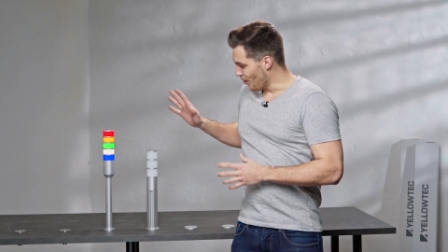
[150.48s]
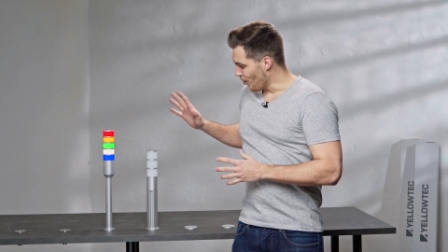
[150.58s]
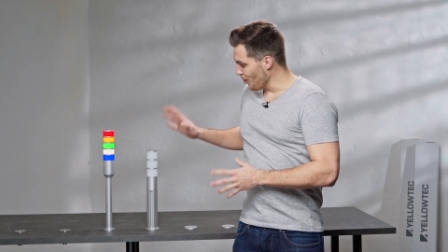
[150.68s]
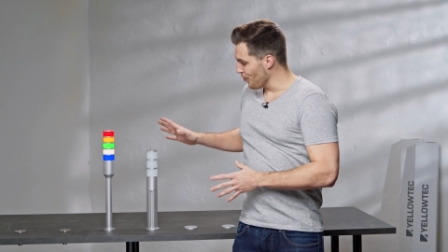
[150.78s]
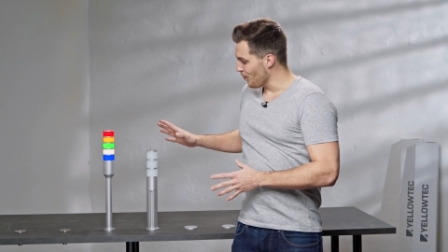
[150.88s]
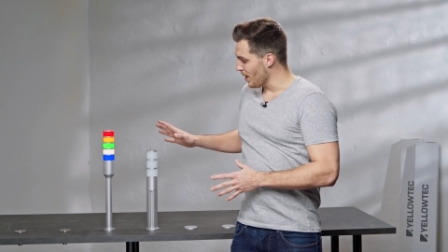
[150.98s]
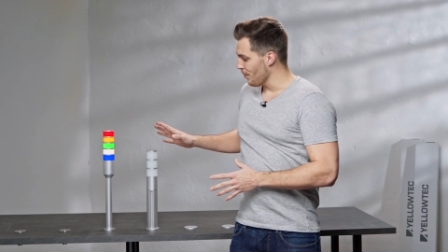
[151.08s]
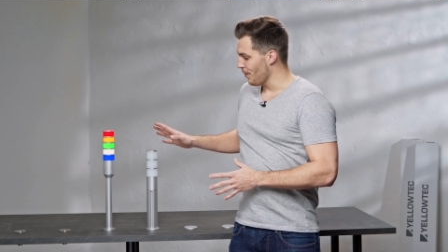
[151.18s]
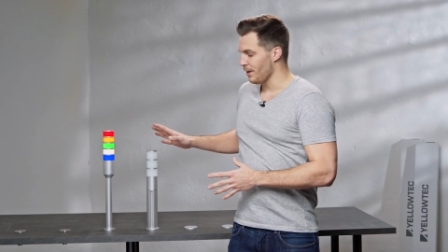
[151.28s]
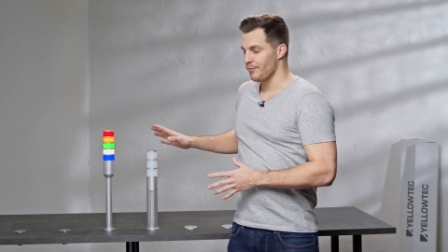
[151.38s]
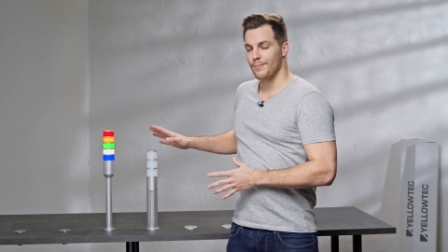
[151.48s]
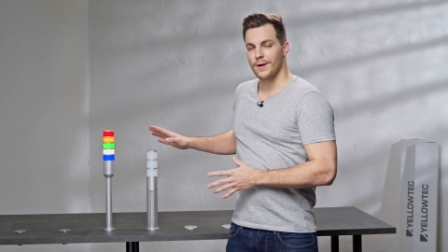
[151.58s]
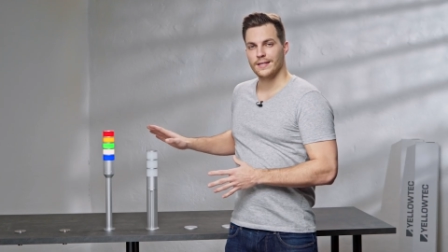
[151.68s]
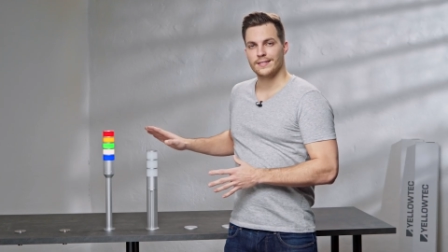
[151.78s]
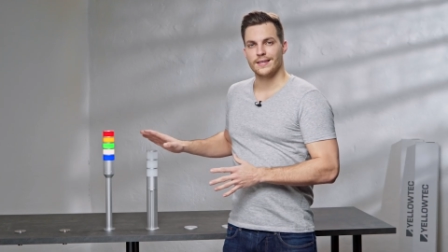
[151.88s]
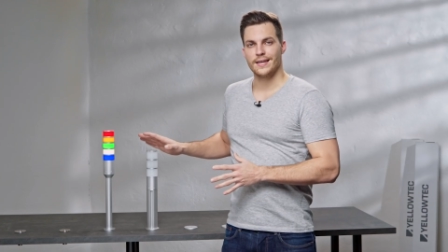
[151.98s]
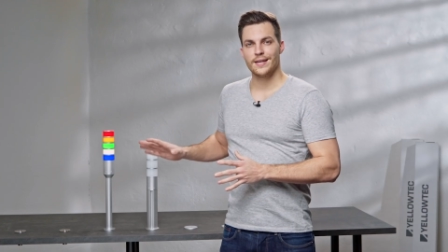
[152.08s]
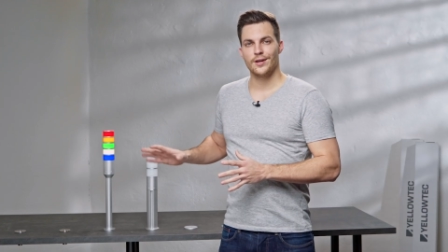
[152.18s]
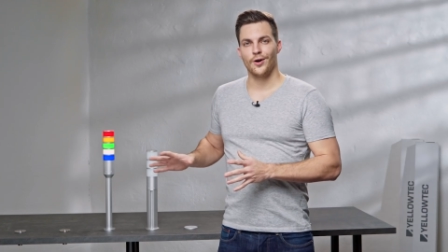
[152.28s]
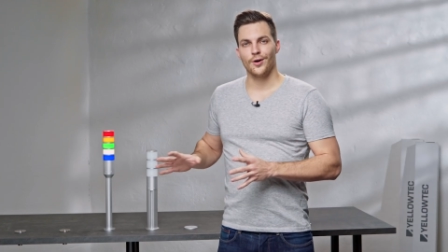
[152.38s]
all the wiring remains
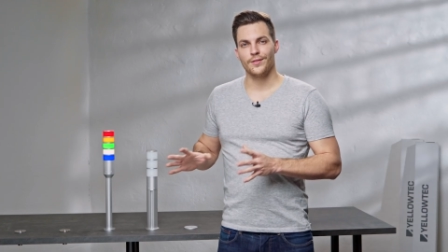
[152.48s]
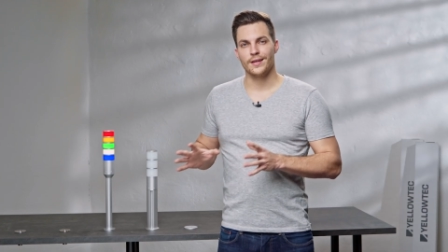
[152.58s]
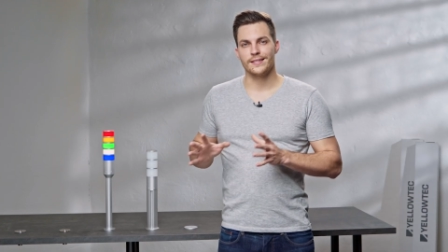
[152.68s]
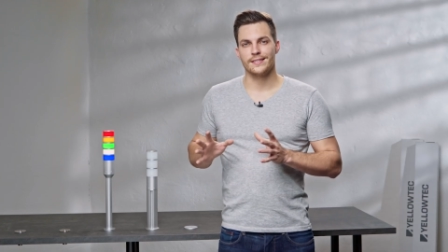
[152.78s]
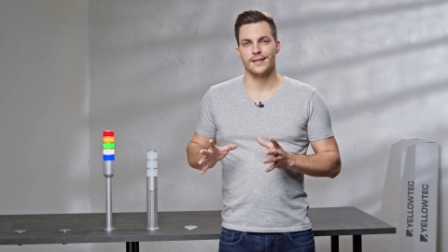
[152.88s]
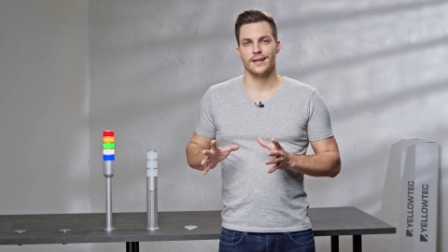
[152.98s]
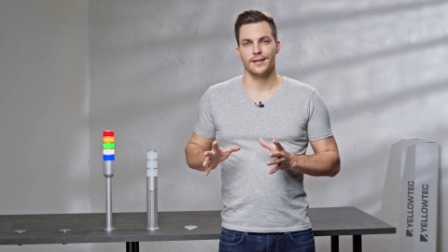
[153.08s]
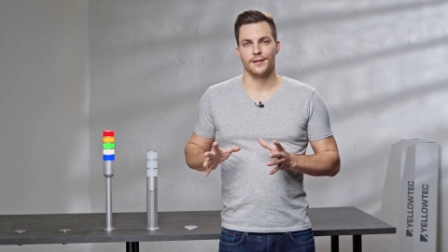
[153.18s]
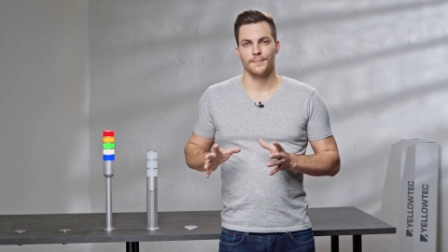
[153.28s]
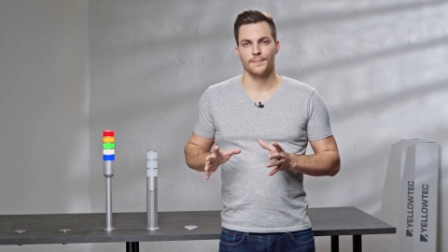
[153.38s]
hidden on the inside.